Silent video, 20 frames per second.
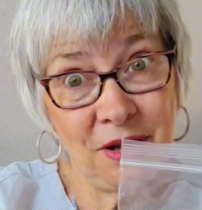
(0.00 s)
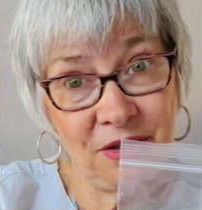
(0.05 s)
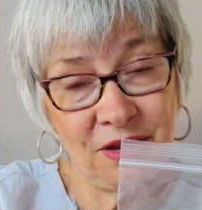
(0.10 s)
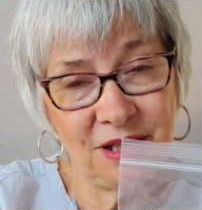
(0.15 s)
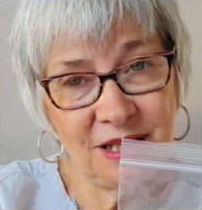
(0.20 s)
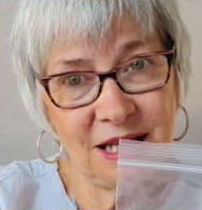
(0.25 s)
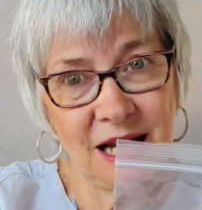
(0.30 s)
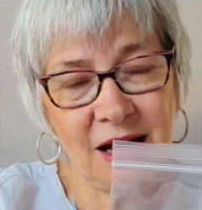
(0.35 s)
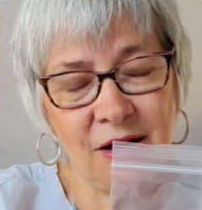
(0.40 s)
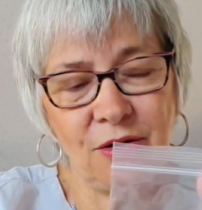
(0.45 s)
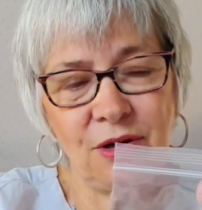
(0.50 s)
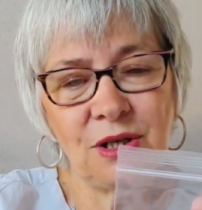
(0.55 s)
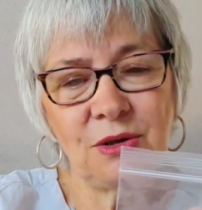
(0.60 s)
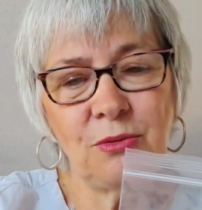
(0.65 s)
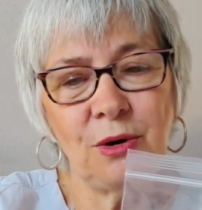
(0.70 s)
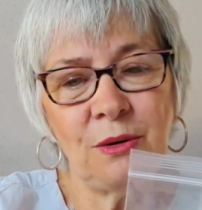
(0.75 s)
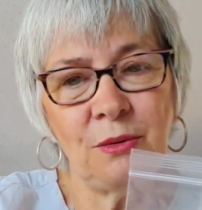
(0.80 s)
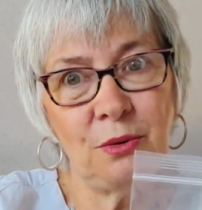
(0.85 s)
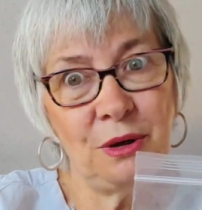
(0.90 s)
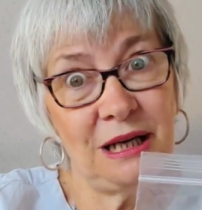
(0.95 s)
mother's
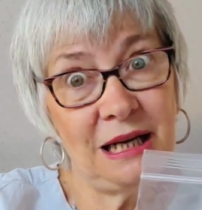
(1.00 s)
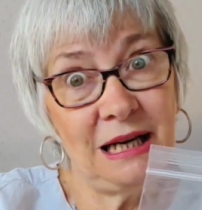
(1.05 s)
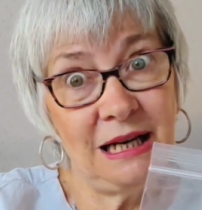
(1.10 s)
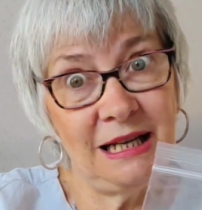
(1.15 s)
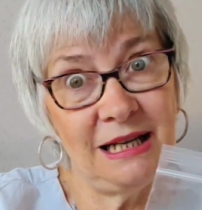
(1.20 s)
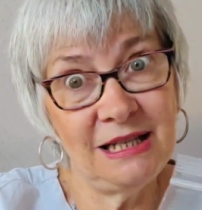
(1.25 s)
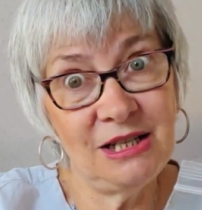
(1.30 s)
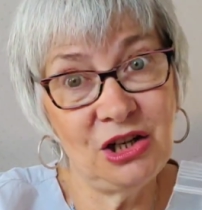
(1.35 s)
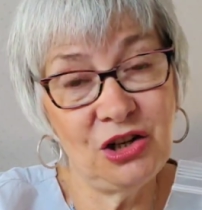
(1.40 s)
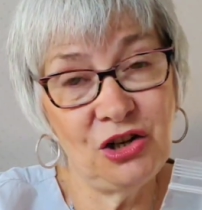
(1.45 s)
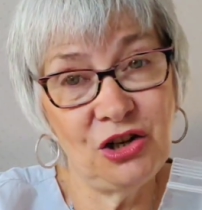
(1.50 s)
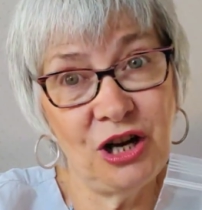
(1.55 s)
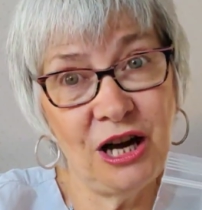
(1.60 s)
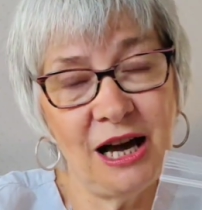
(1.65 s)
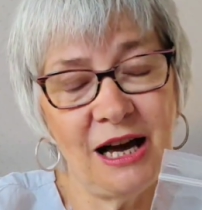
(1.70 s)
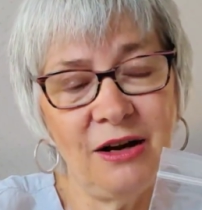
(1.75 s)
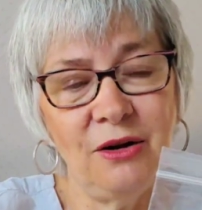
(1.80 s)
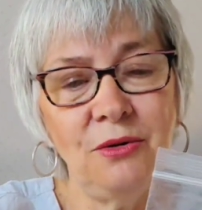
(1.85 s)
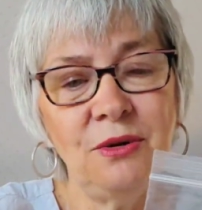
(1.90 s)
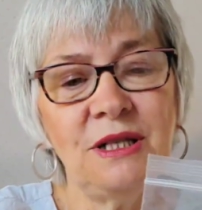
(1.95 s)
house when we cleared her
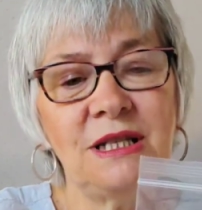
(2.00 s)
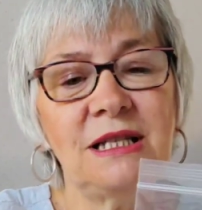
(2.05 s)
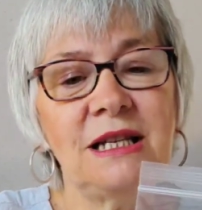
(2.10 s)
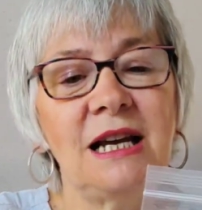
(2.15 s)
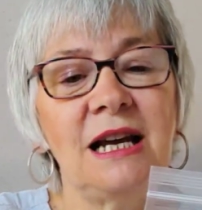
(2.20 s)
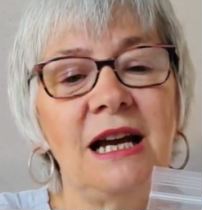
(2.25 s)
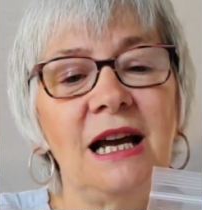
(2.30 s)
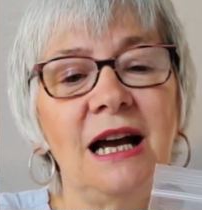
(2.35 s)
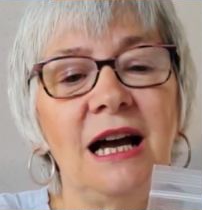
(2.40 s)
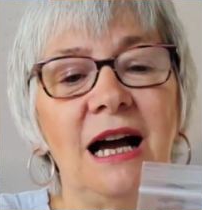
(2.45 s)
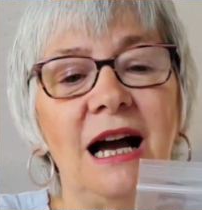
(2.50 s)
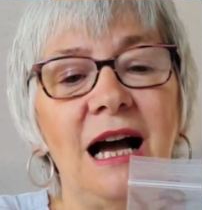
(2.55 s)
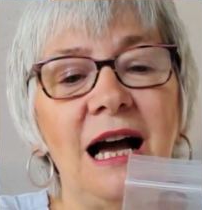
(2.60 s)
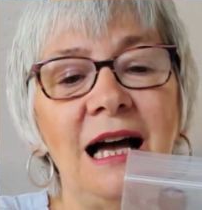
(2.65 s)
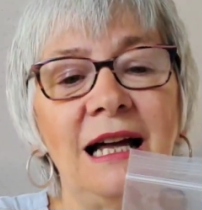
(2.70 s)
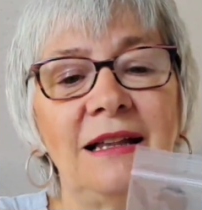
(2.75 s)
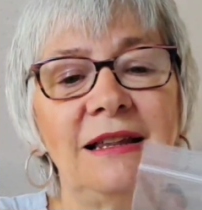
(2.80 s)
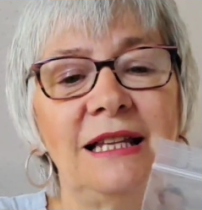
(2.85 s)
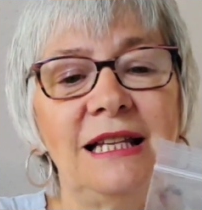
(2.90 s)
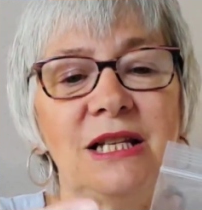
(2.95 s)
house.
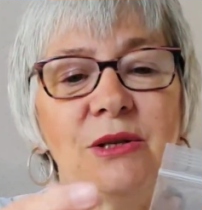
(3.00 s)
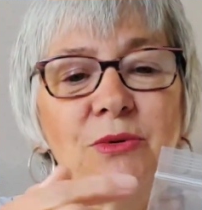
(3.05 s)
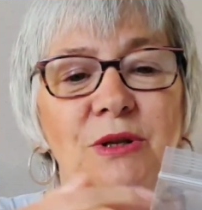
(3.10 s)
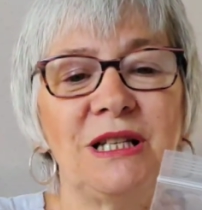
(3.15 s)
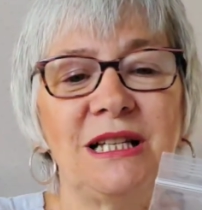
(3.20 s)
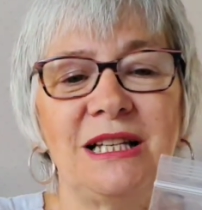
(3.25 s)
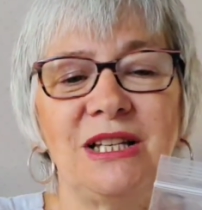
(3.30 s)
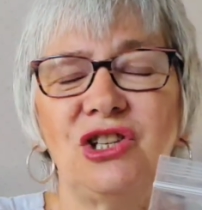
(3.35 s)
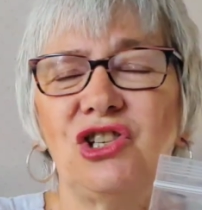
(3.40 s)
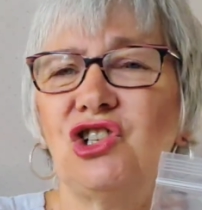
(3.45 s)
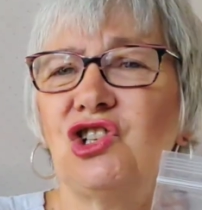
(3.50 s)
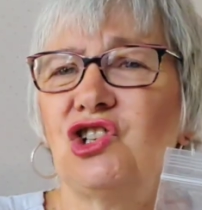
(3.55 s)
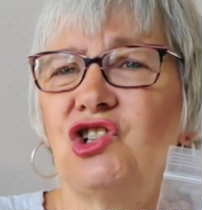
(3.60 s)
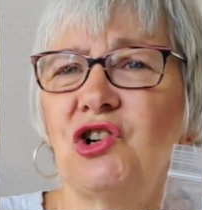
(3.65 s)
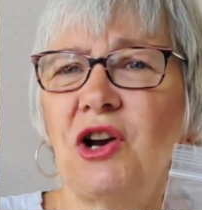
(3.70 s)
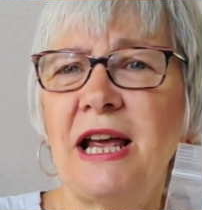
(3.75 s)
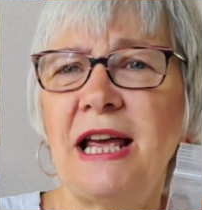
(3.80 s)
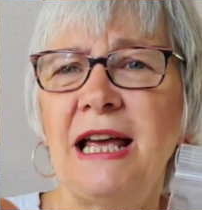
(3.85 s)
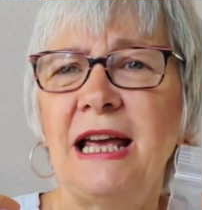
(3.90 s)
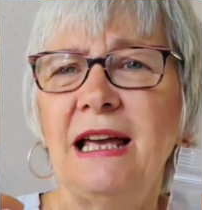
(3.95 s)
And this was a
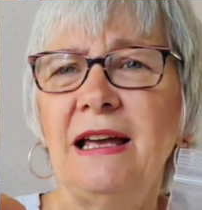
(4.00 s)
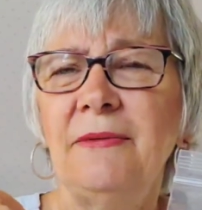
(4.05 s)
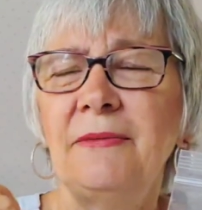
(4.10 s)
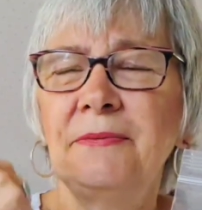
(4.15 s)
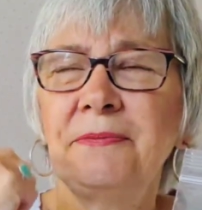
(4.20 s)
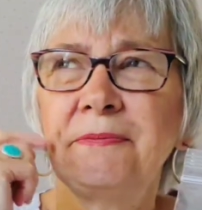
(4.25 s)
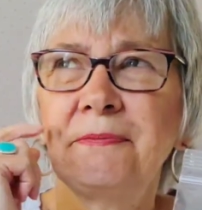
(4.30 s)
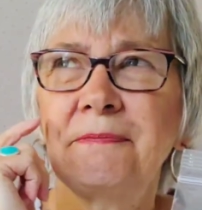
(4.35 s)
string,